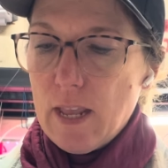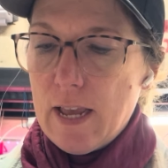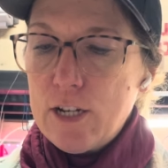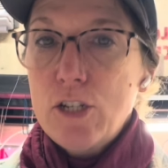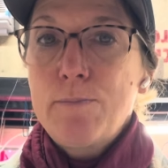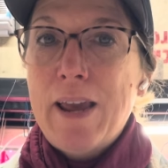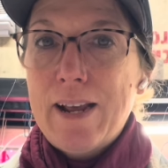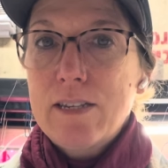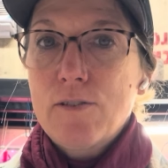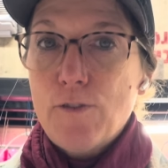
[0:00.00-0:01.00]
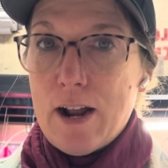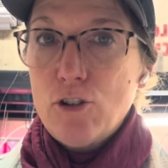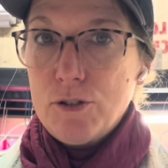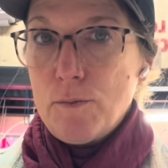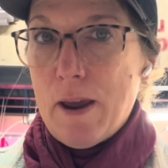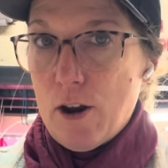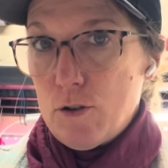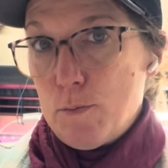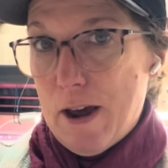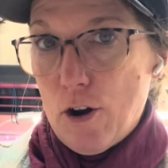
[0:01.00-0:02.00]
it just makes fragile
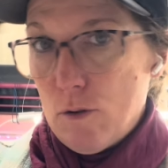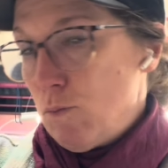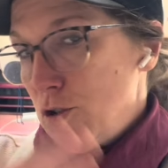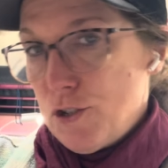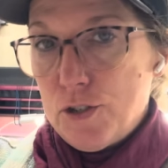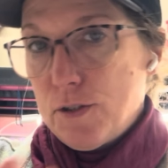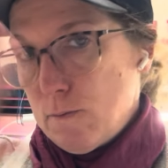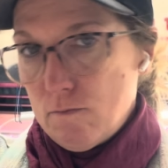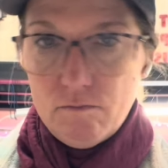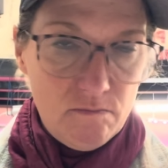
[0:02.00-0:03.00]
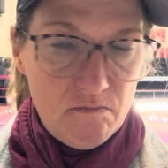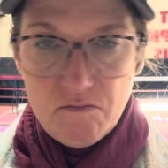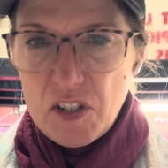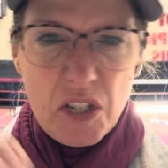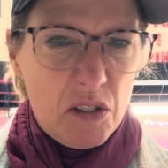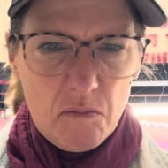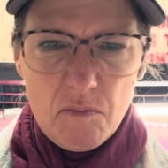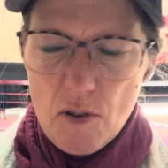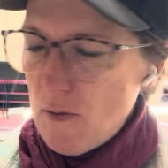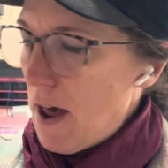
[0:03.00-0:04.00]
tomatoes better. We'll just
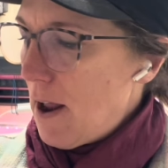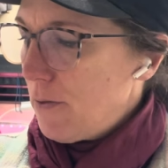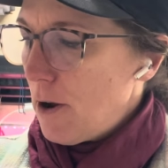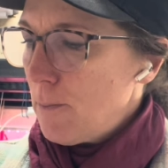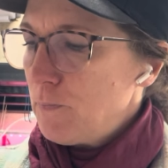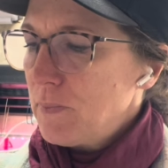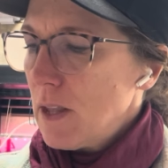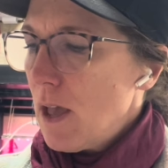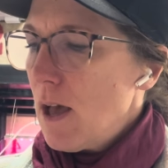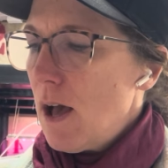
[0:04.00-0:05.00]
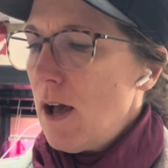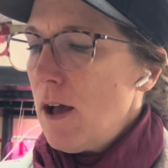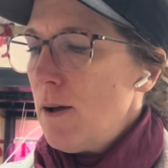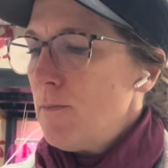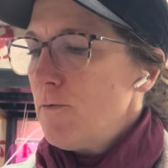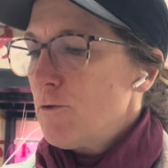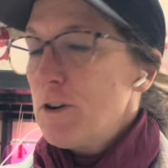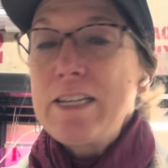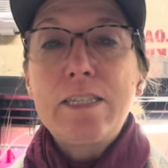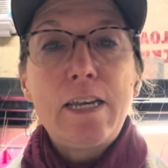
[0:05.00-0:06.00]
throw that out there.
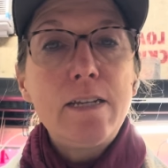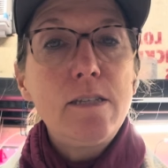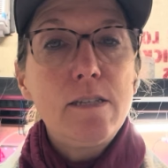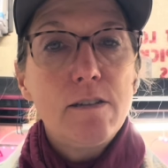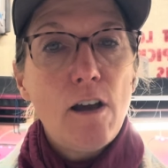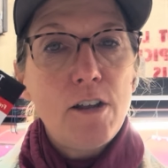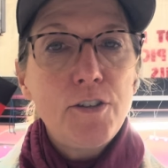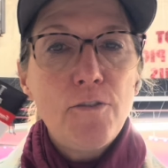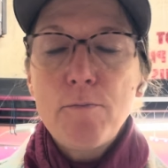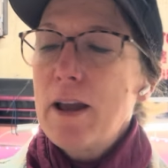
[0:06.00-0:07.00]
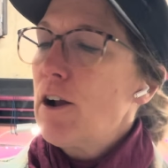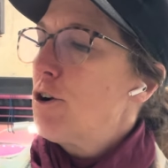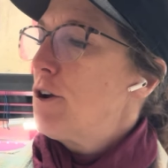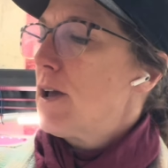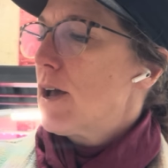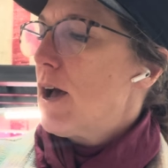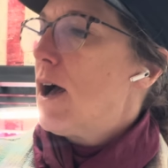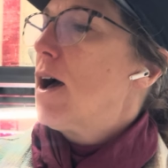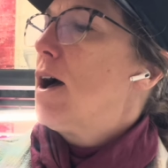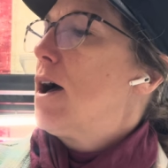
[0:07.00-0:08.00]
Free seeds, also from Baker Creek.
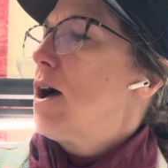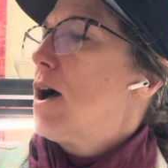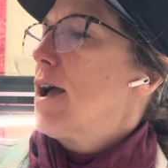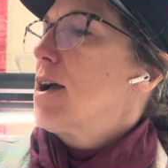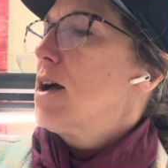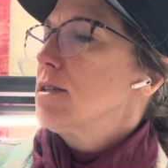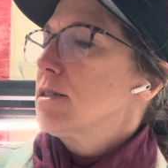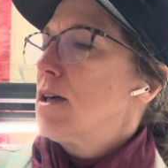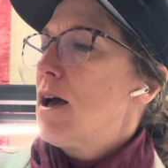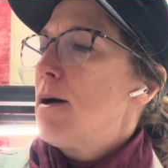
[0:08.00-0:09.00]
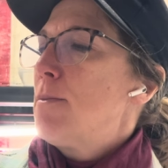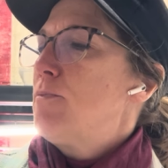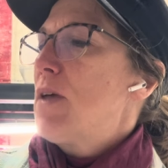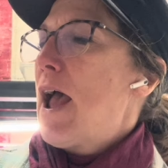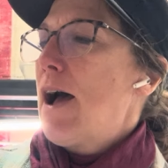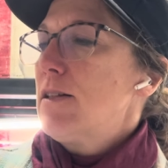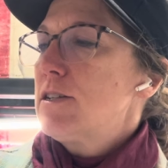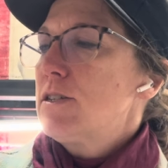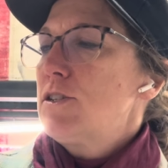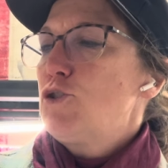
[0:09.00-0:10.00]
I got some
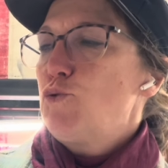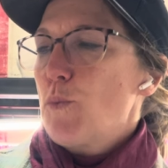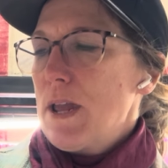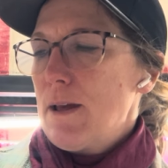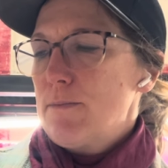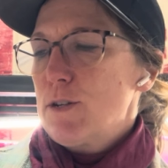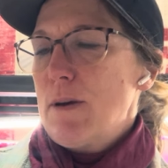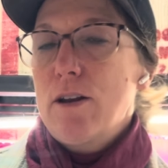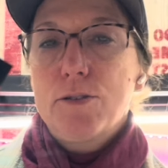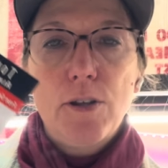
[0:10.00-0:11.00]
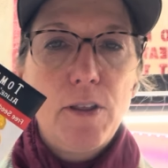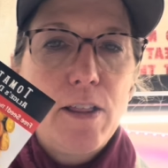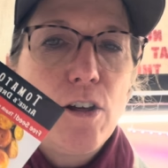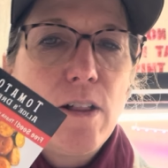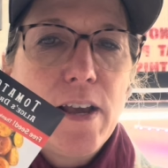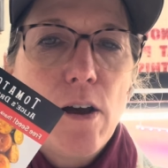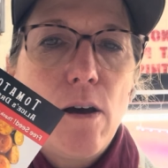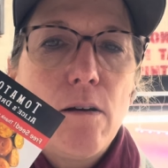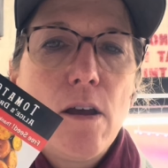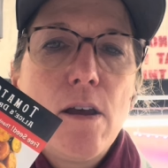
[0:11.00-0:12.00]
Alice's Dream tomatoes. So they look like
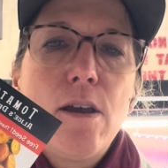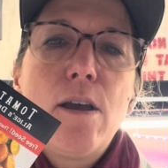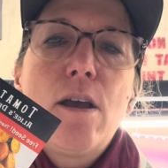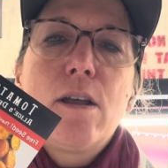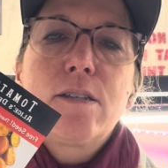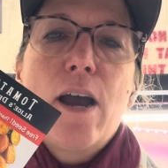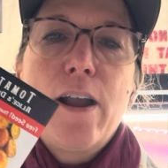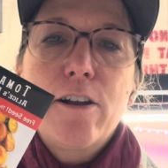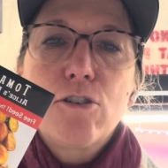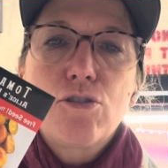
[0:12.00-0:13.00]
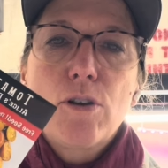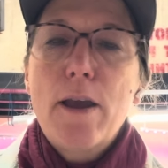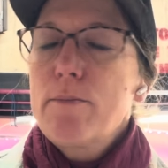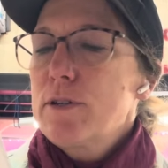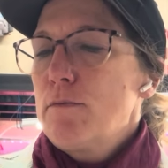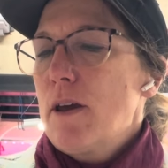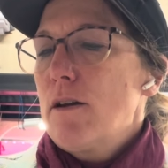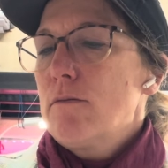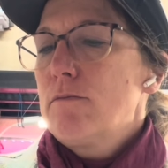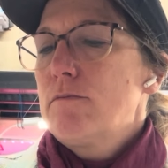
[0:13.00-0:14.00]
a tiger stripe tomato.